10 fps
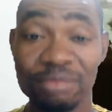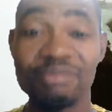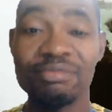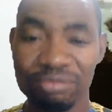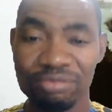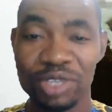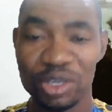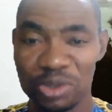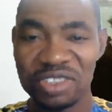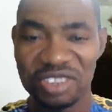be a good
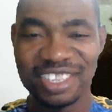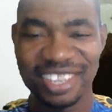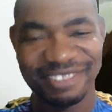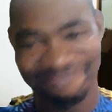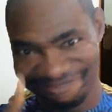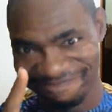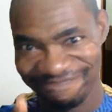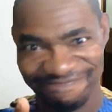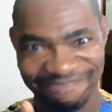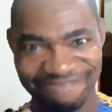Christian.
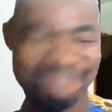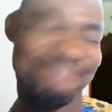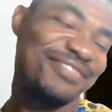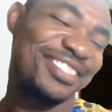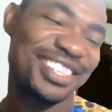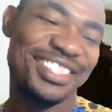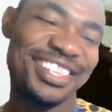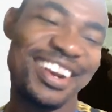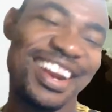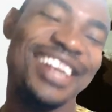That's alright.
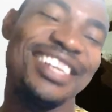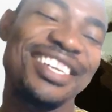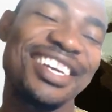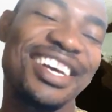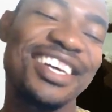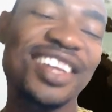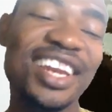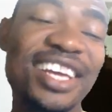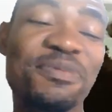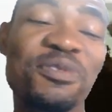So let's
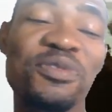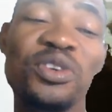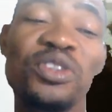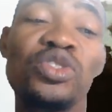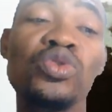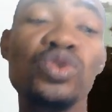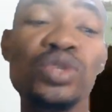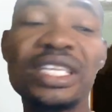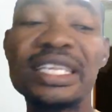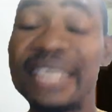move on to the
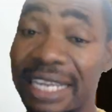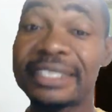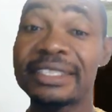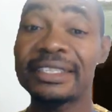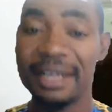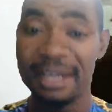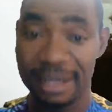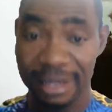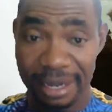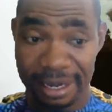next
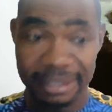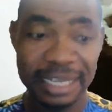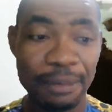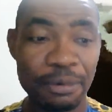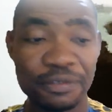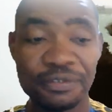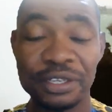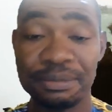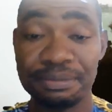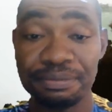type of
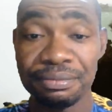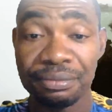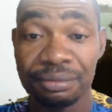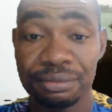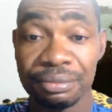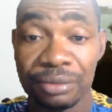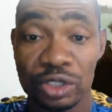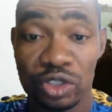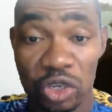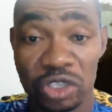
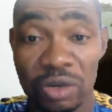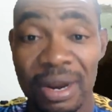structural